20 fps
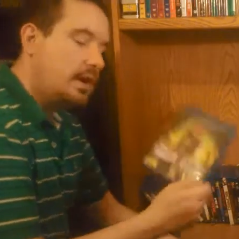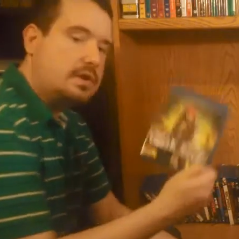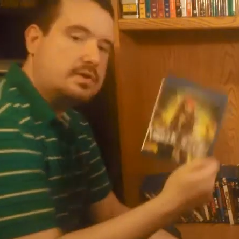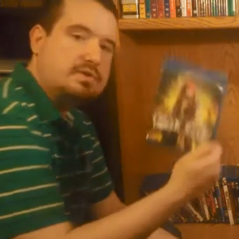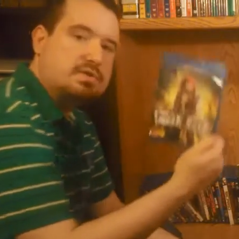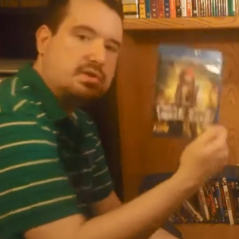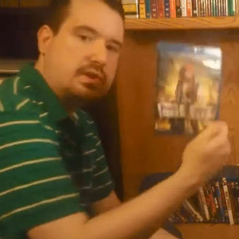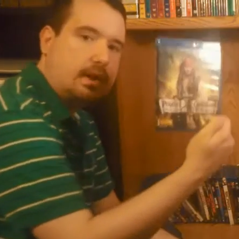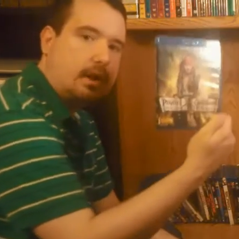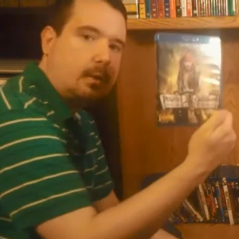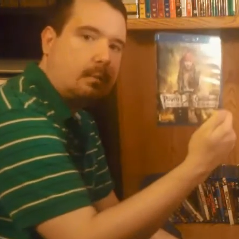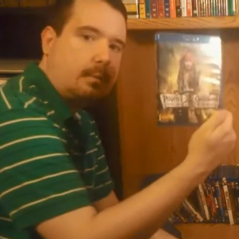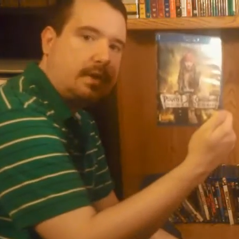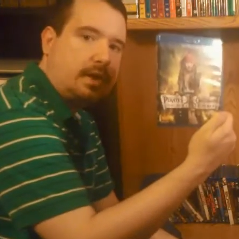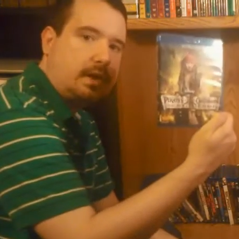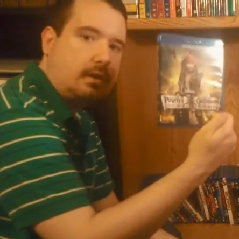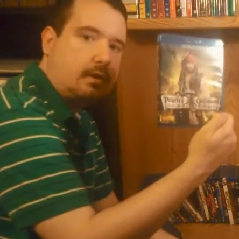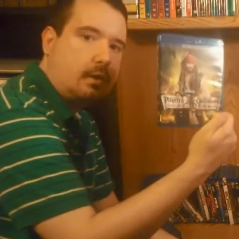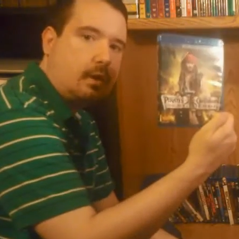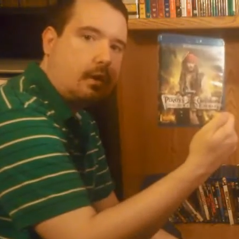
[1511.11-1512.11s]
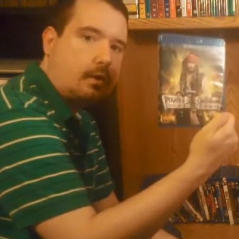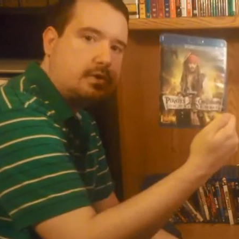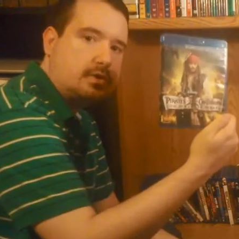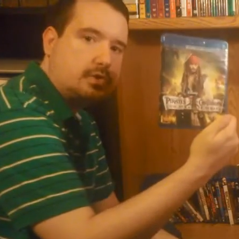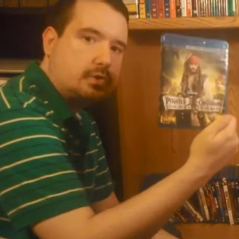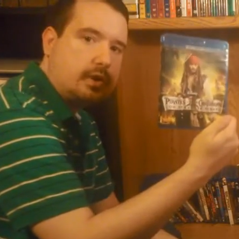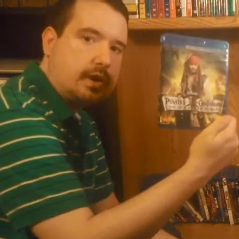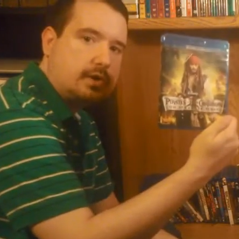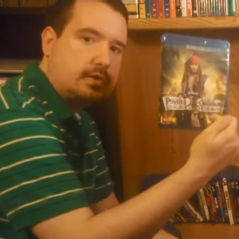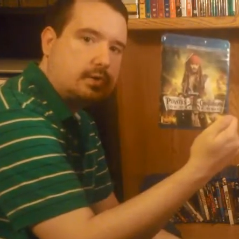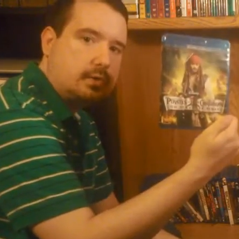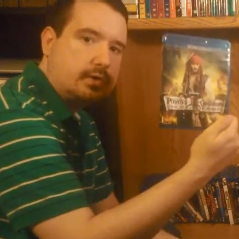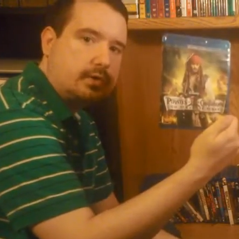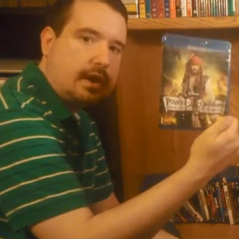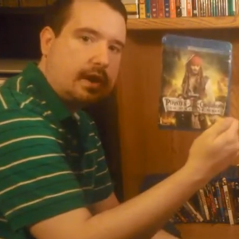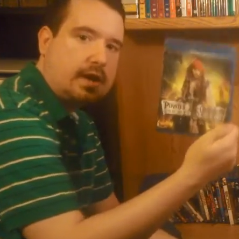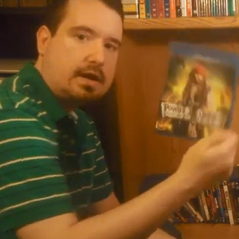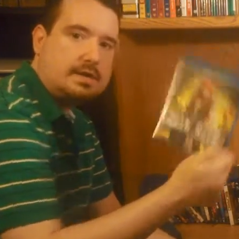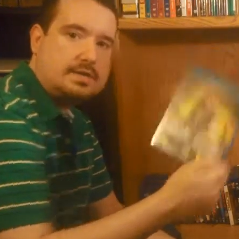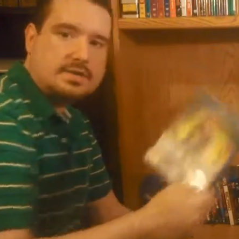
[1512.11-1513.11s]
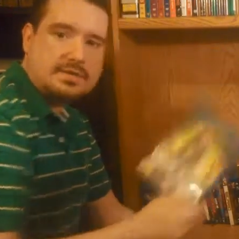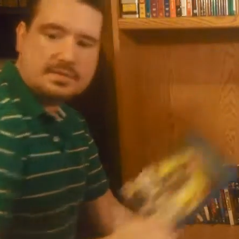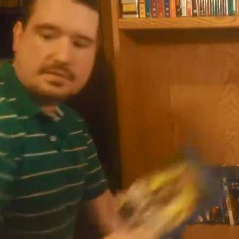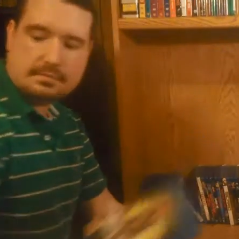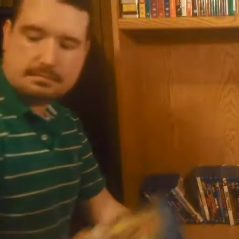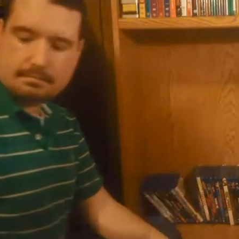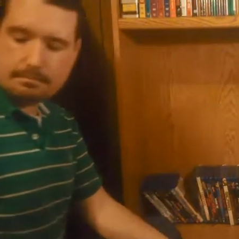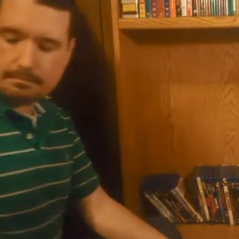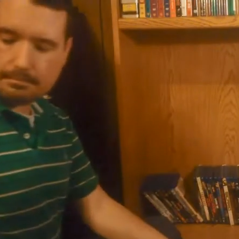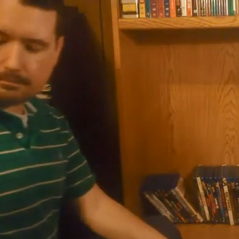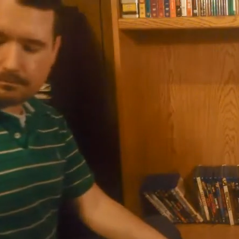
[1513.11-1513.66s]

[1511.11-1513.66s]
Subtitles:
Pirates of the Caribbean on Stranger Tides,